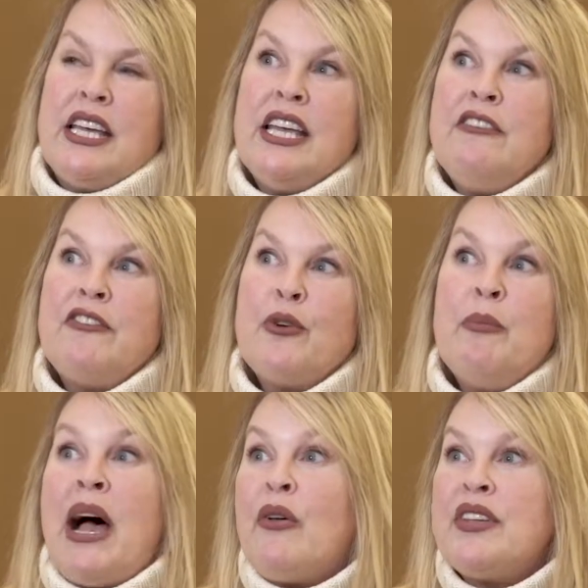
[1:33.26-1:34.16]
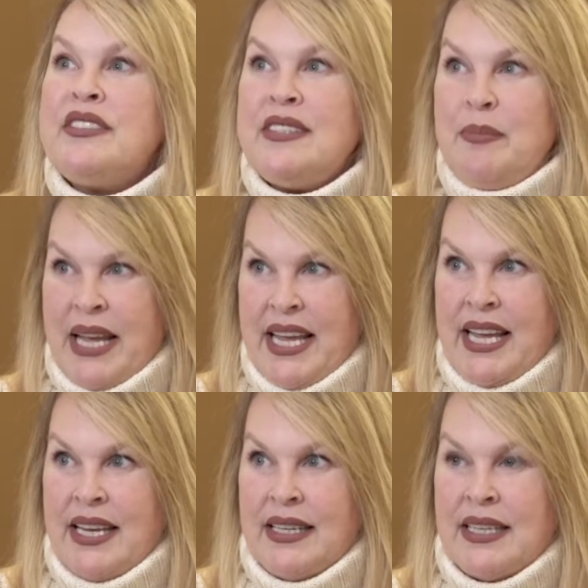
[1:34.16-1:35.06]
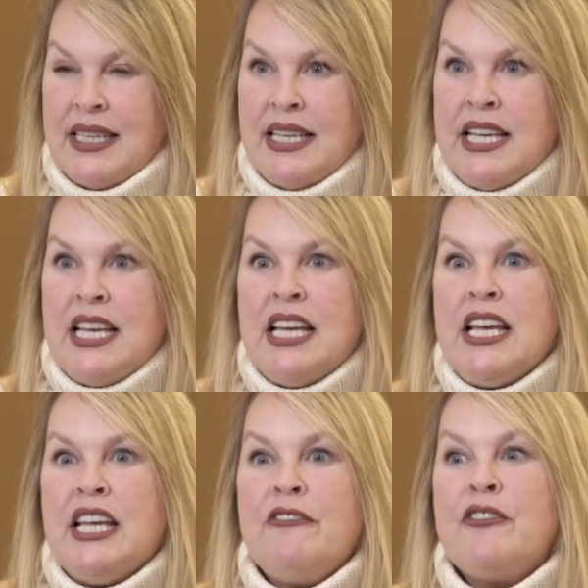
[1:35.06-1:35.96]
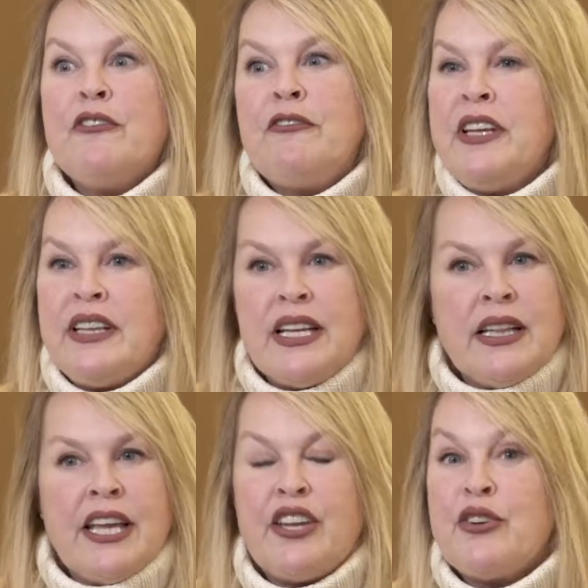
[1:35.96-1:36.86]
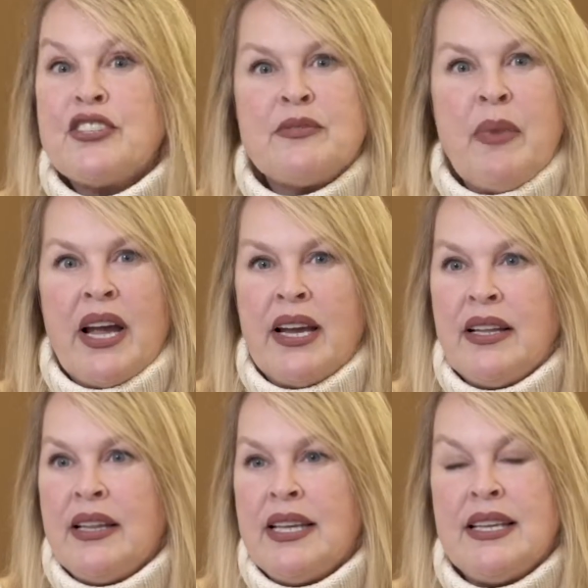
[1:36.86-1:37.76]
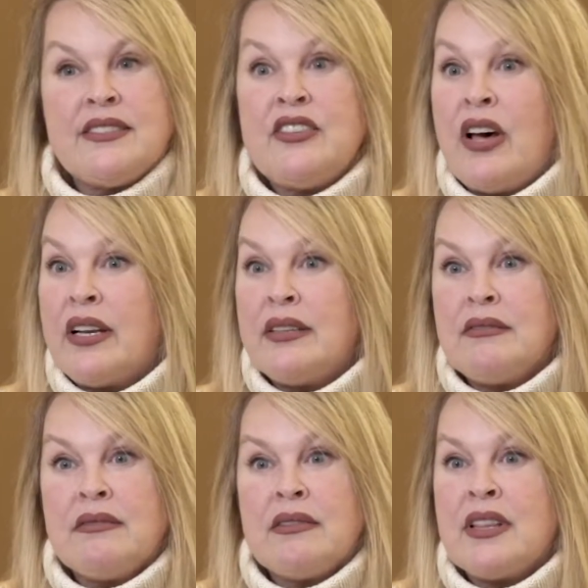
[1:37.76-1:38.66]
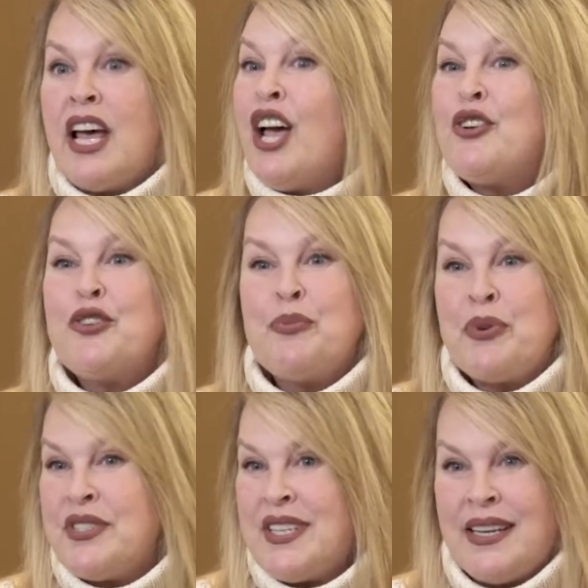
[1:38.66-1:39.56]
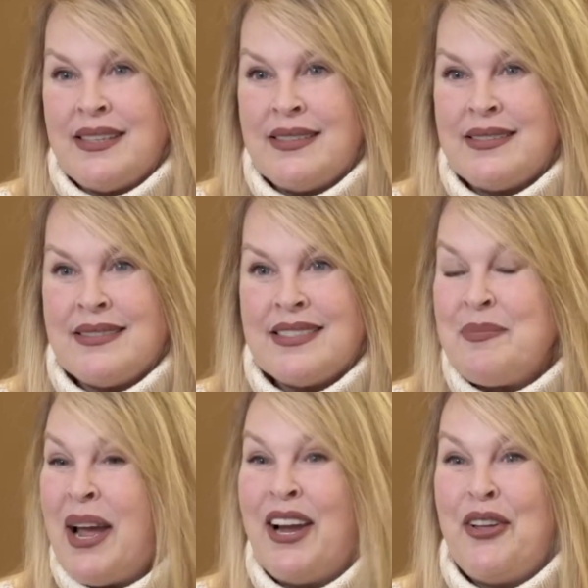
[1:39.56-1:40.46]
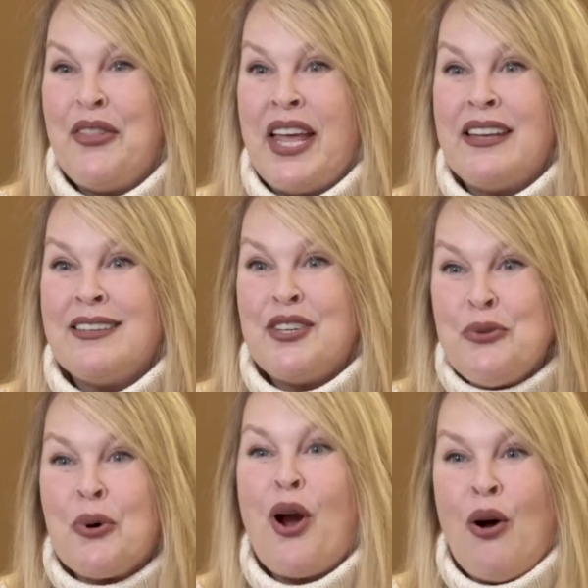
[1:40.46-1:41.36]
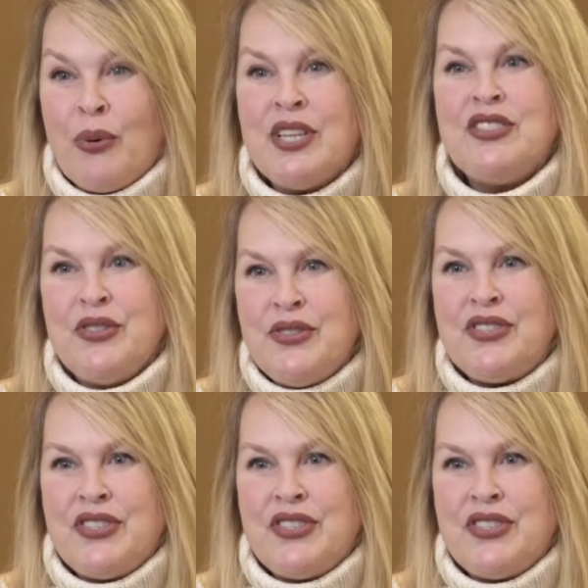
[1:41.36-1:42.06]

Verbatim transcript: If your mouth is in pain, if you're feeling like your smile is not the 100% smile that you were always used